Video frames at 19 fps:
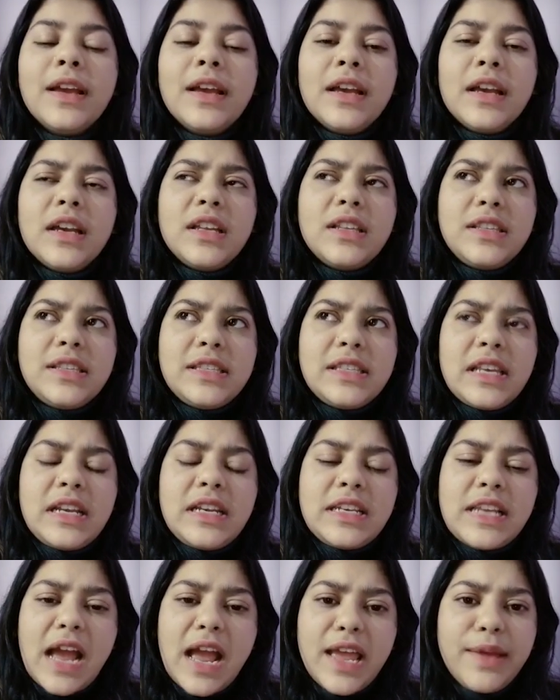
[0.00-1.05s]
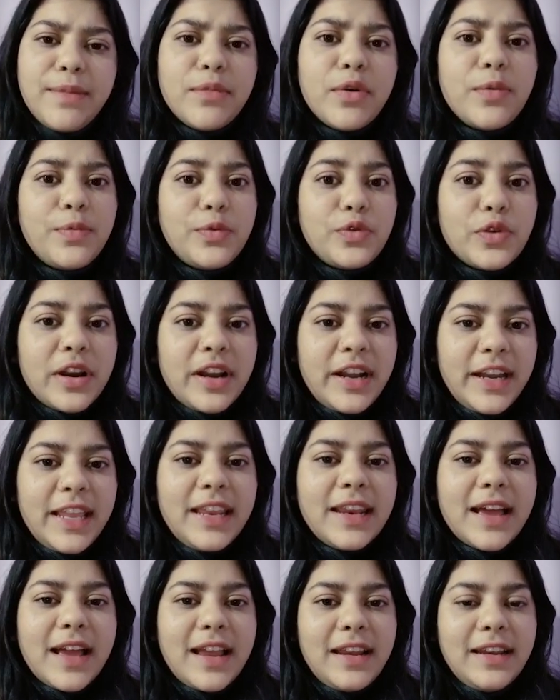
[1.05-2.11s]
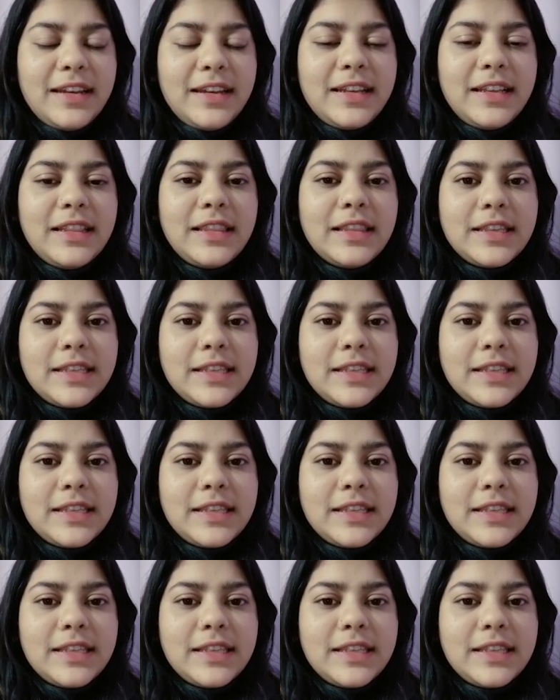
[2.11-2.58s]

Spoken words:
it's the time of 2019,